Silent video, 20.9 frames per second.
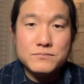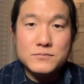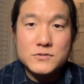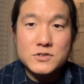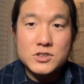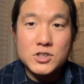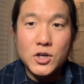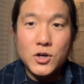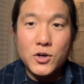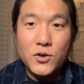
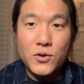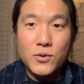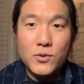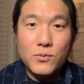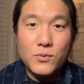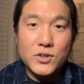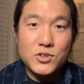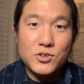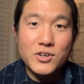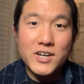So
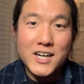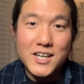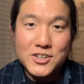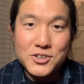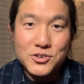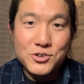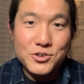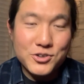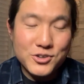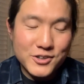what you gotta
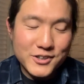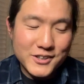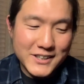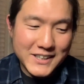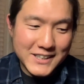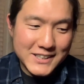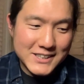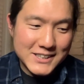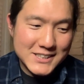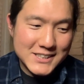do
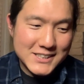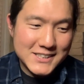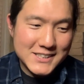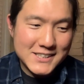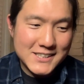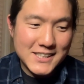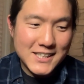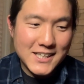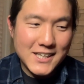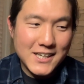
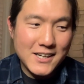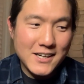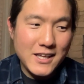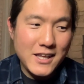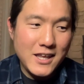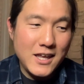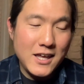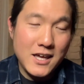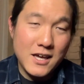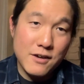is
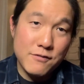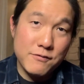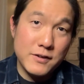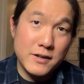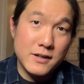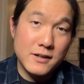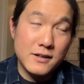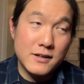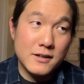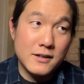
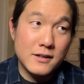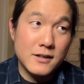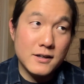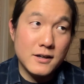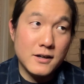having